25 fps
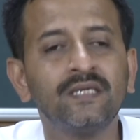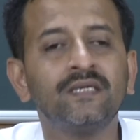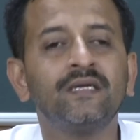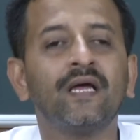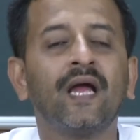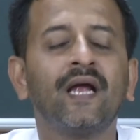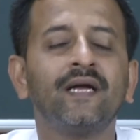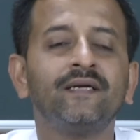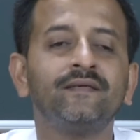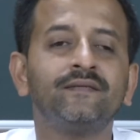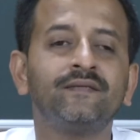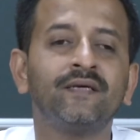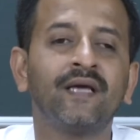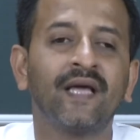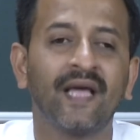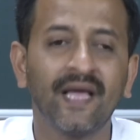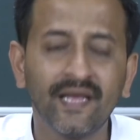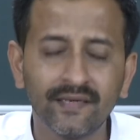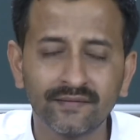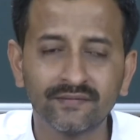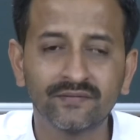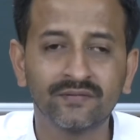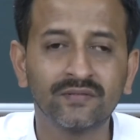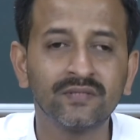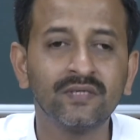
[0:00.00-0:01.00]
and
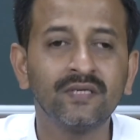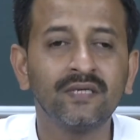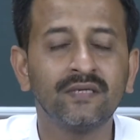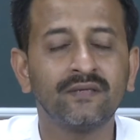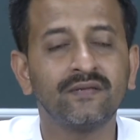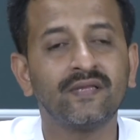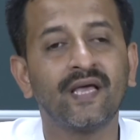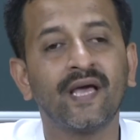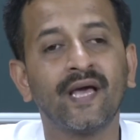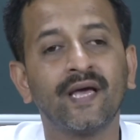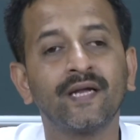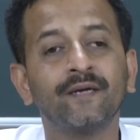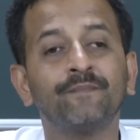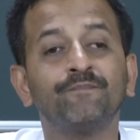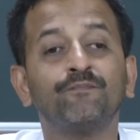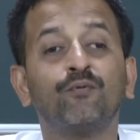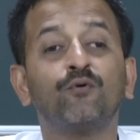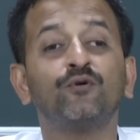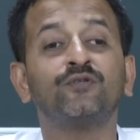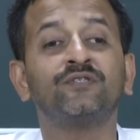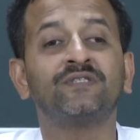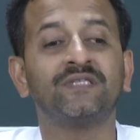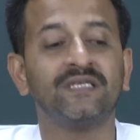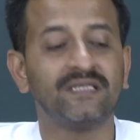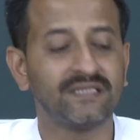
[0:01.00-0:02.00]
hence they are
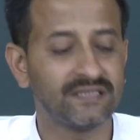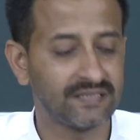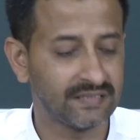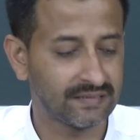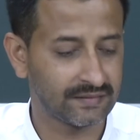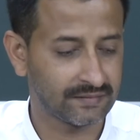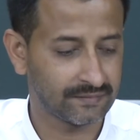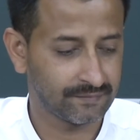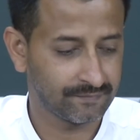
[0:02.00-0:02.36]
posterior.